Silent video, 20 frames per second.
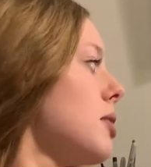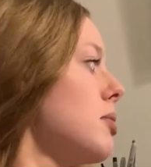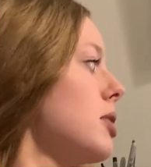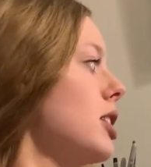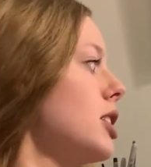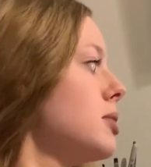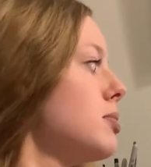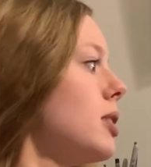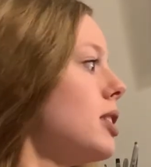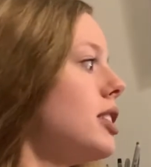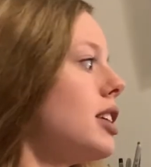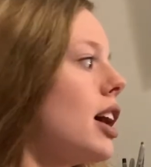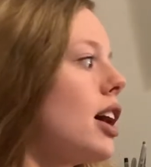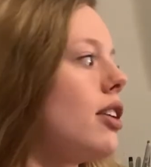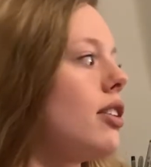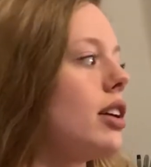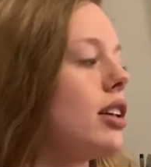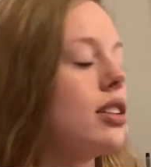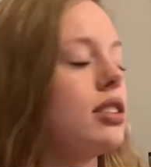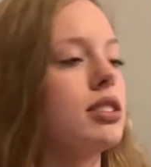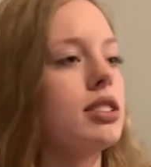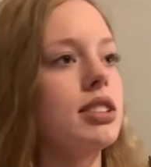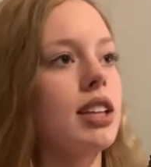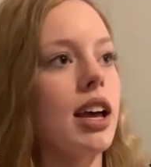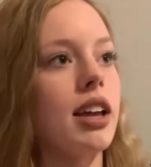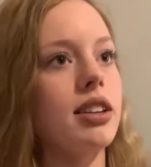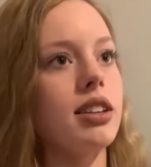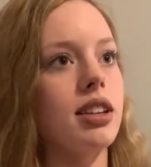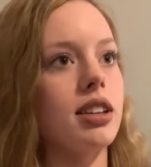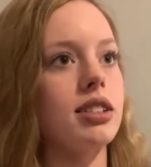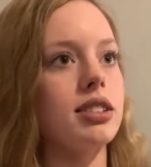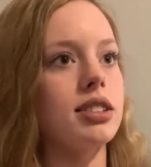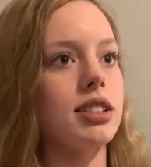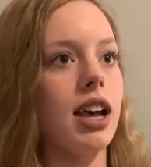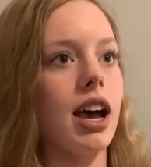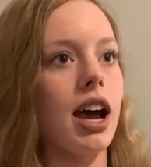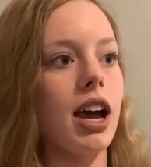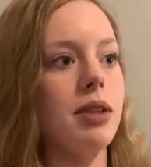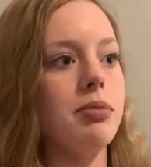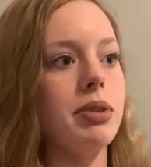of these picked out and set to the
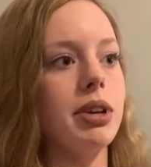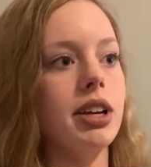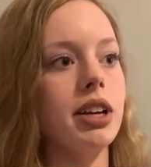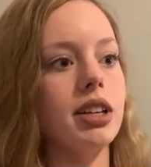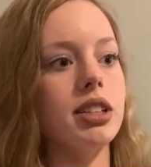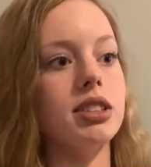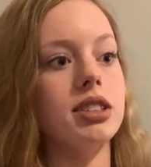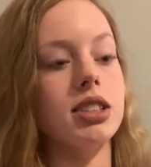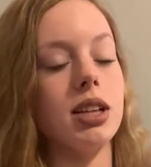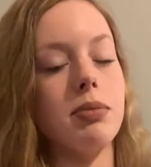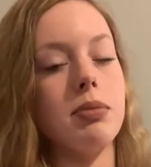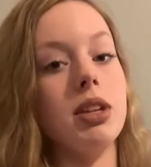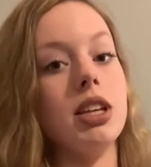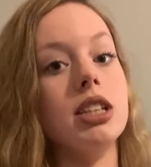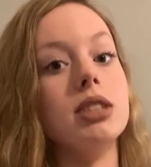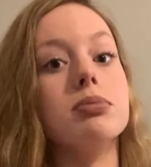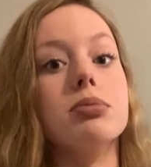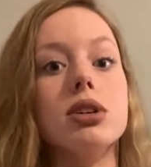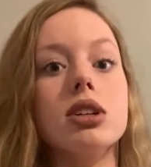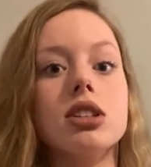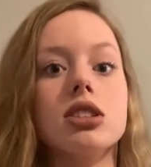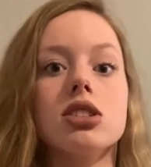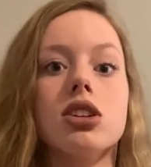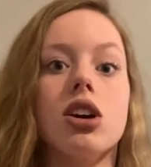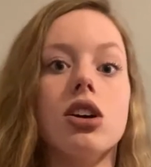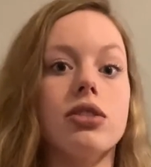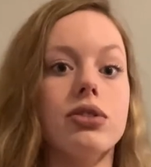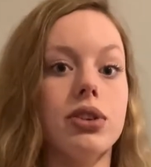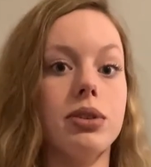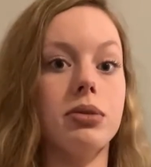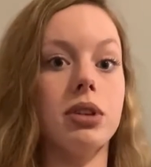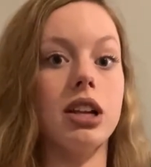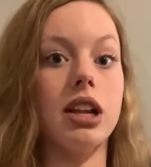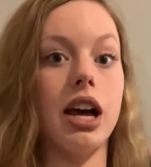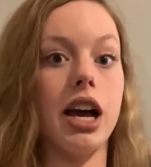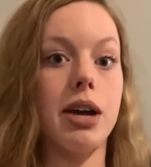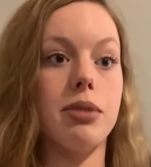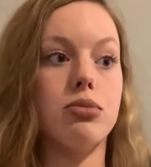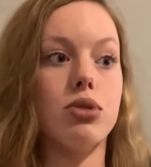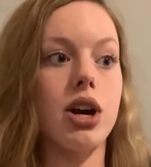side because some of these books are from the
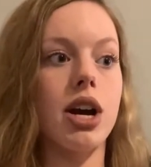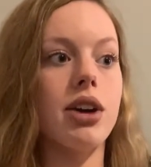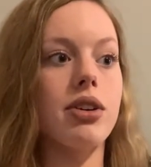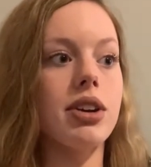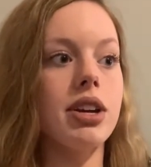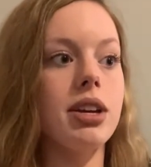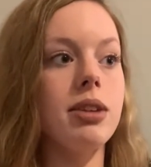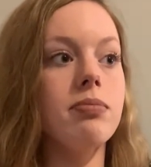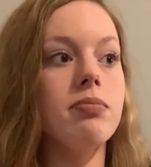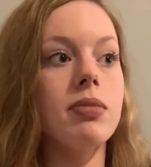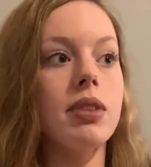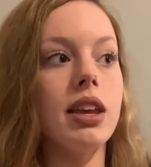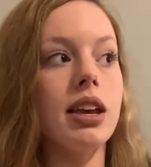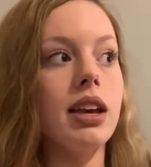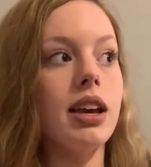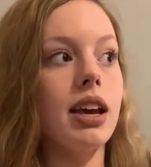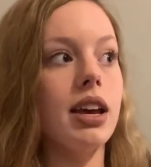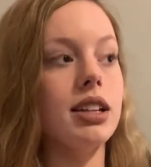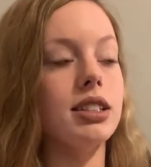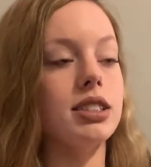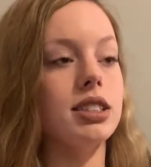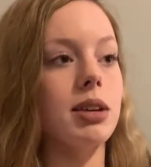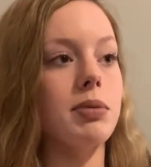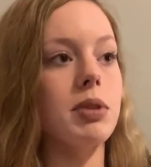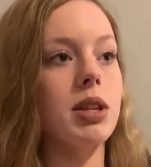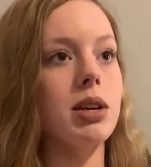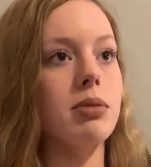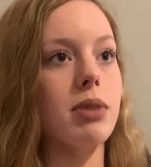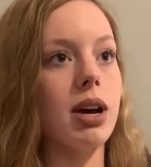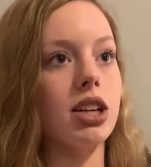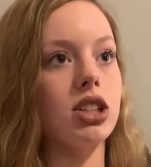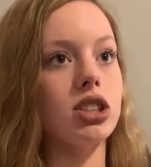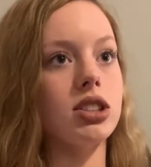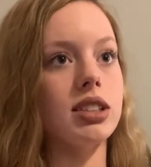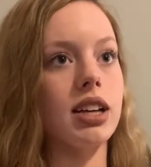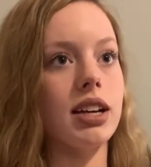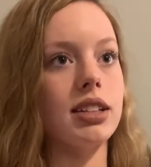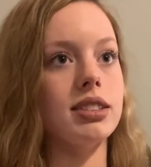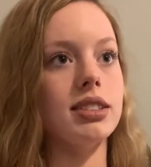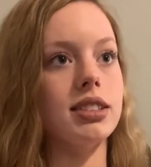library. And some of them I just
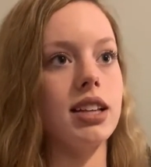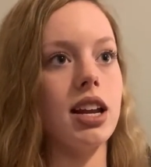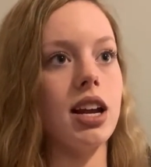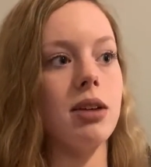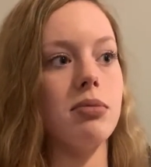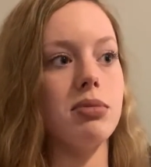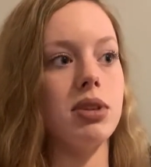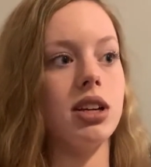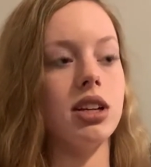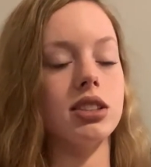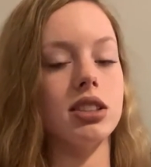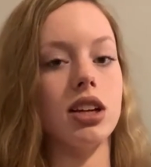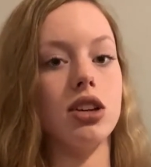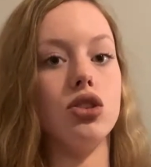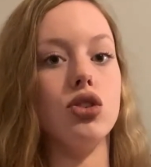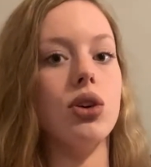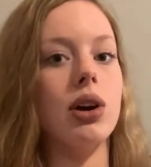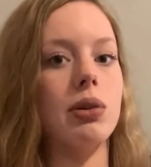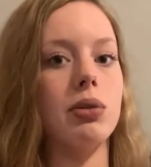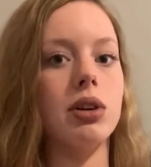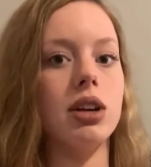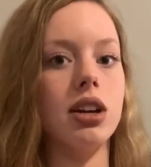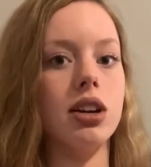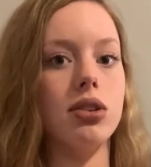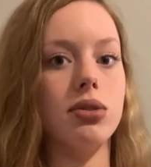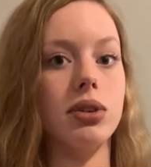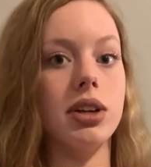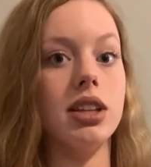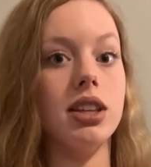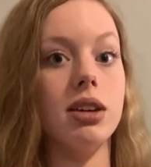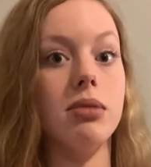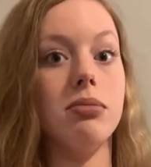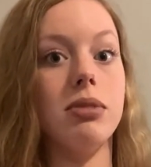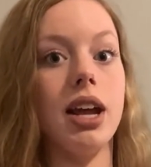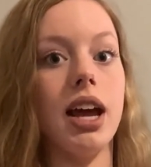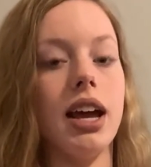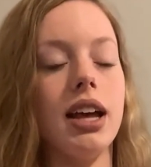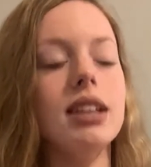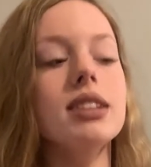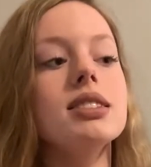had set up because I knew I wanted to read them
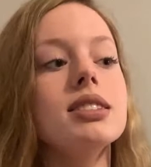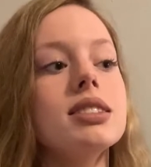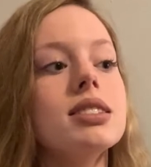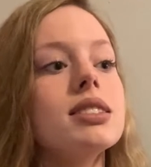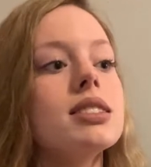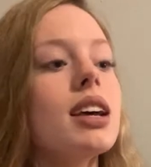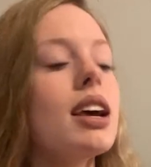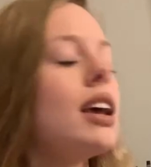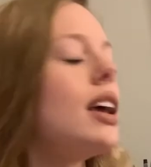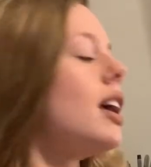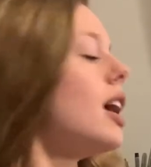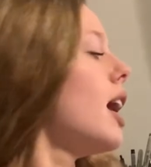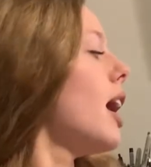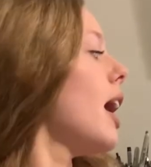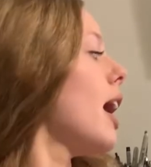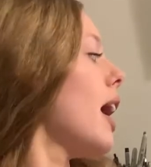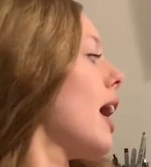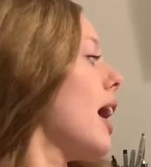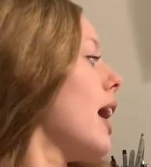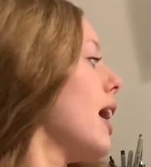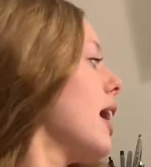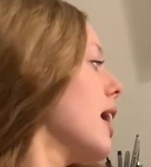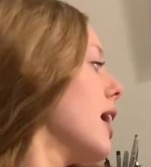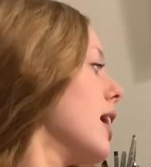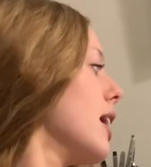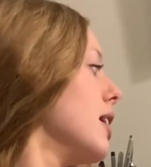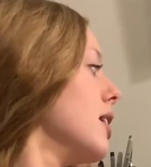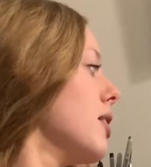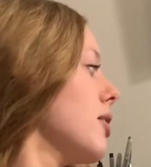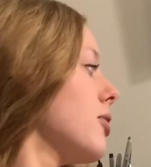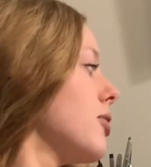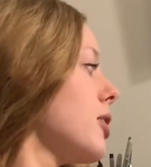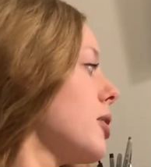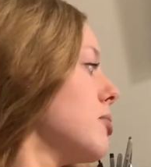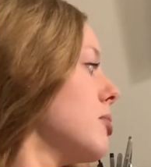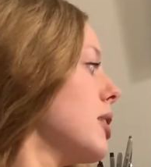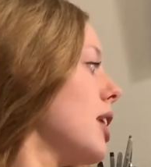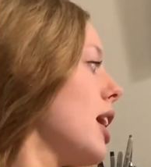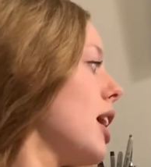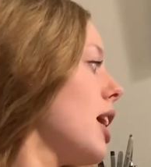next. And
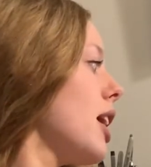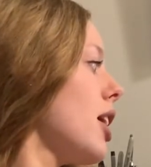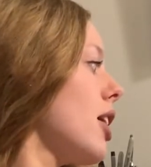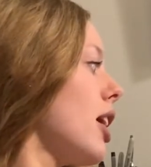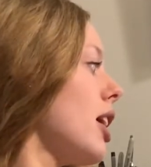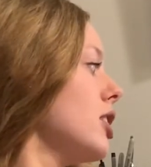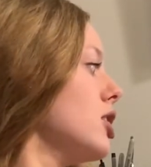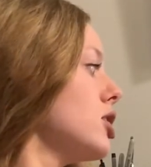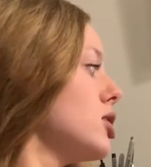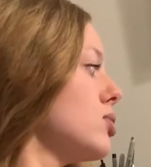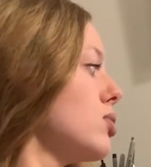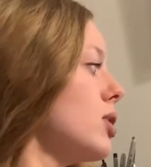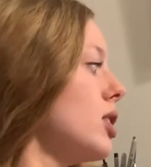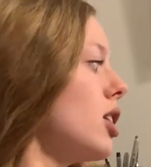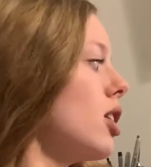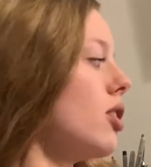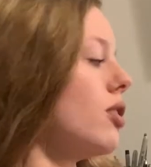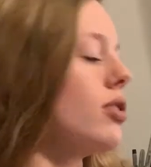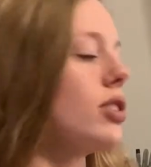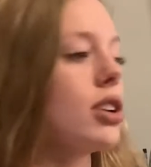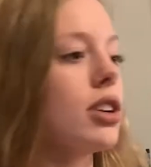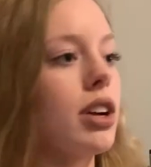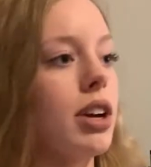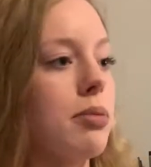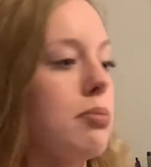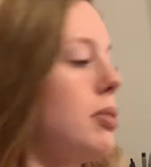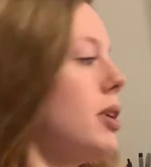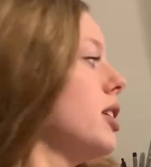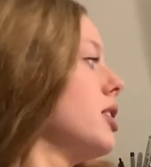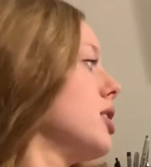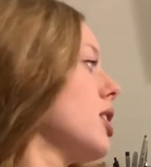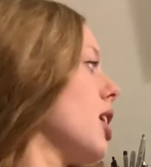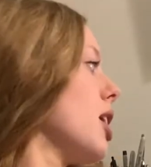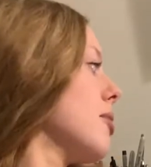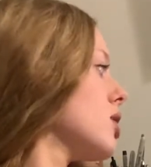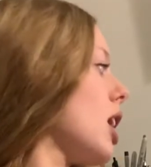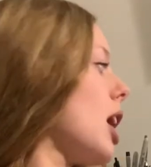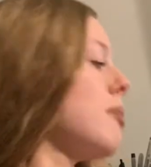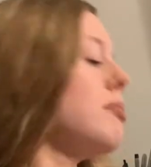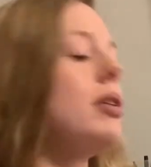from there, I just went over and picked
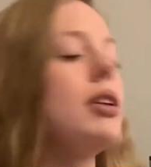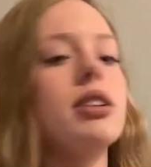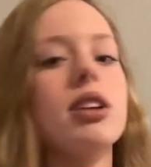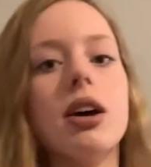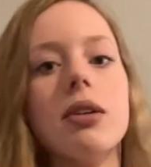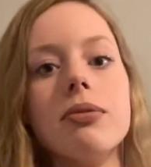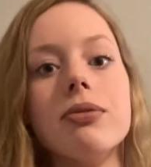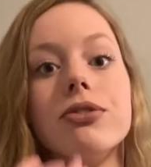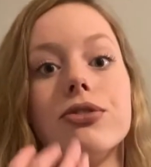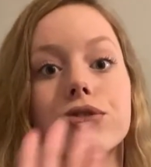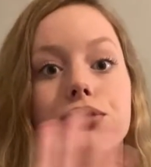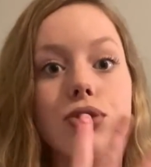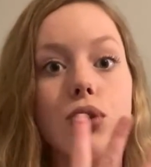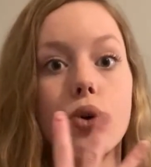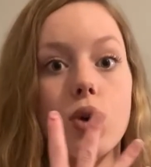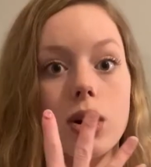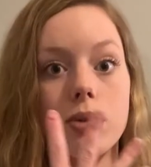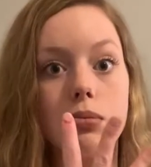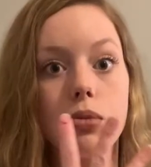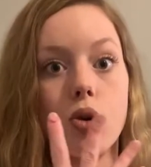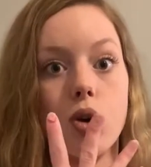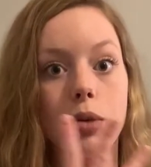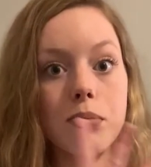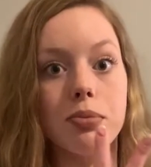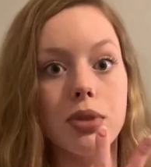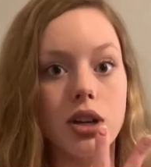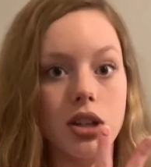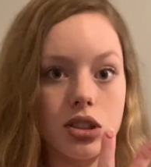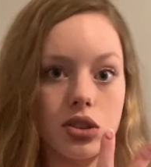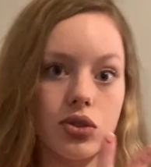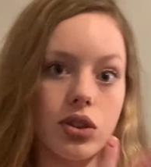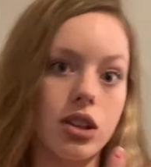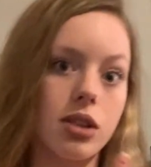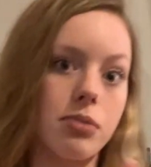up 4 more books from the